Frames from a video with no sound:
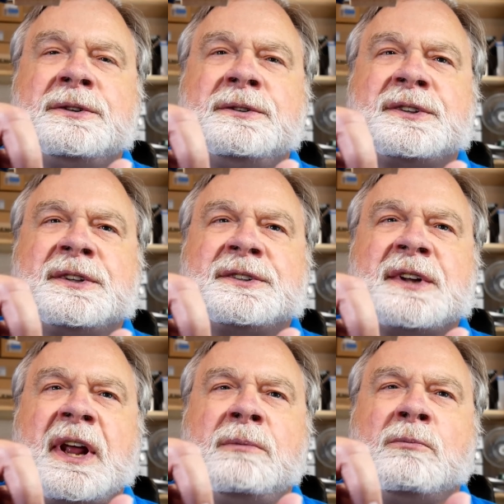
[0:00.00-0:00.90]
use the
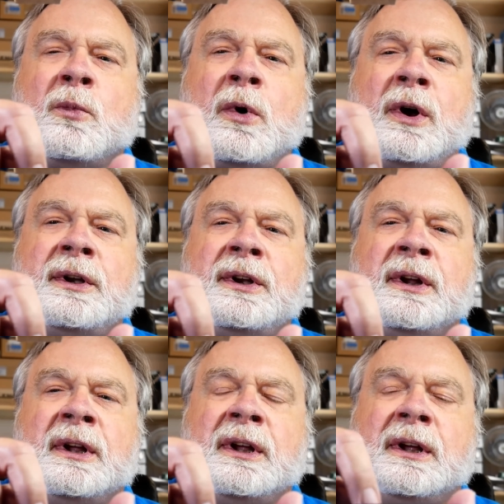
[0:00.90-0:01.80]
same one.
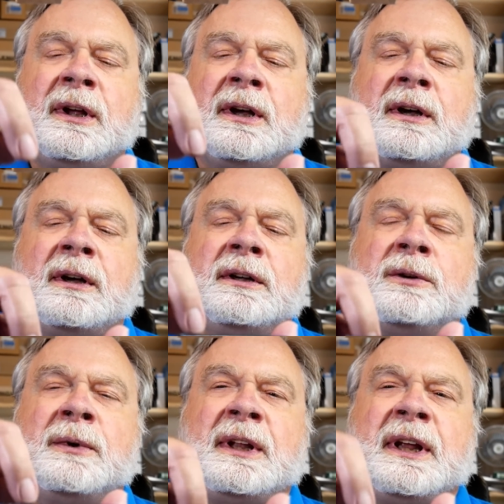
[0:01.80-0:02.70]

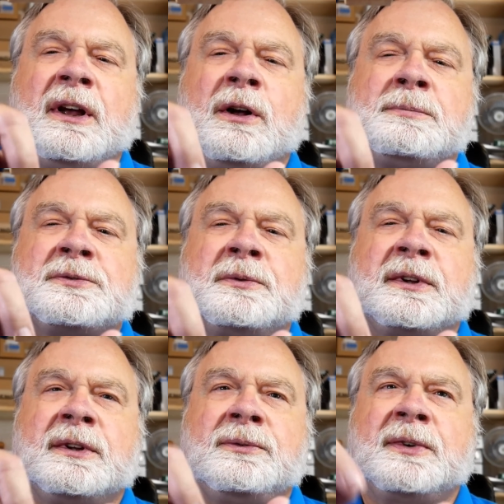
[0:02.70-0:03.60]
It really helps
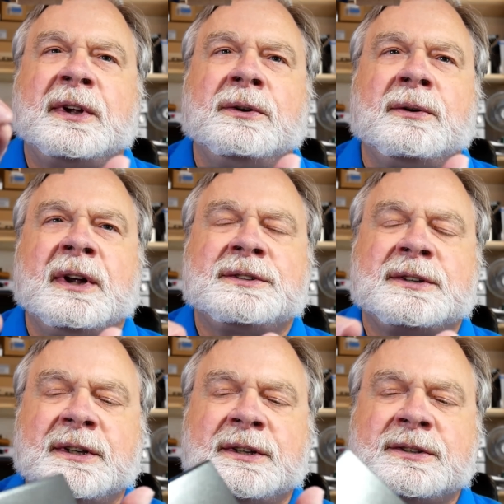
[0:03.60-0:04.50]
with
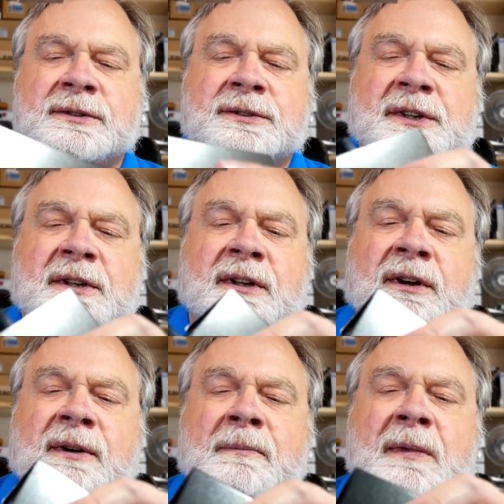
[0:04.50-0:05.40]
configuration issues in
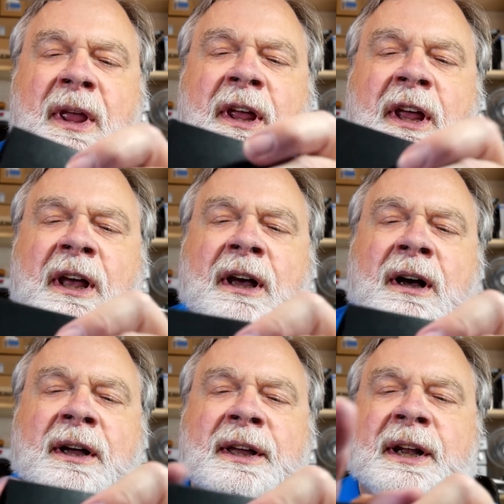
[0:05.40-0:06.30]
there.
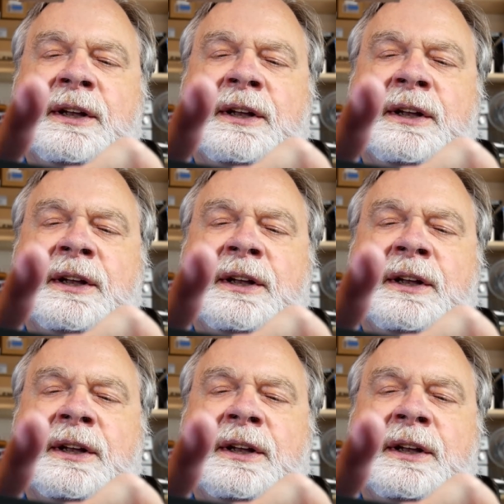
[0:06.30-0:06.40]
And